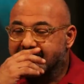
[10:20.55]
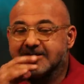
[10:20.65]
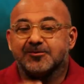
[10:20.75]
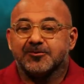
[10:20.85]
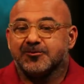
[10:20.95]

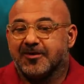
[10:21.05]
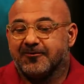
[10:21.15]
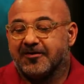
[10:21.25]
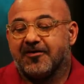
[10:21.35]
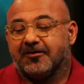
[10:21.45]
This was my,
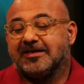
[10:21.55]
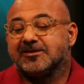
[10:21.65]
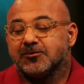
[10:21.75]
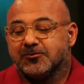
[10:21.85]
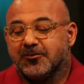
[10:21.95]
my favorite.
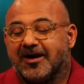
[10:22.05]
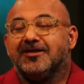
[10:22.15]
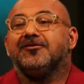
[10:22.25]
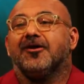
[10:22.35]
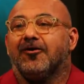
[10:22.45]
This was when I
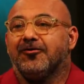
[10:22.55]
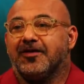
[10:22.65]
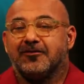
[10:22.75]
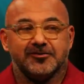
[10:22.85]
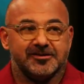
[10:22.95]
knew the whole
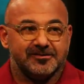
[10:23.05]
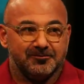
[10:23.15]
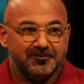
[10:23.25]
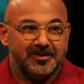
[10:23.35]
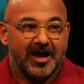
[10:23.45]
thing was
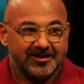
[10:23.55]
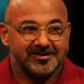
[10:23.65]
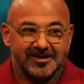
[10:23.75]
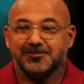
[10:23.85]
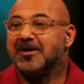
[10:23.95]

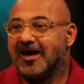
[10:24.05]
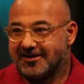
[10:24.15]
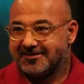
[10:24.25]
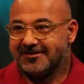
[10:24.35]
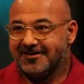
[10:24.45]
nonsense B
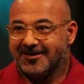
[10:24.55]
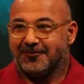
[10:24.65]
S.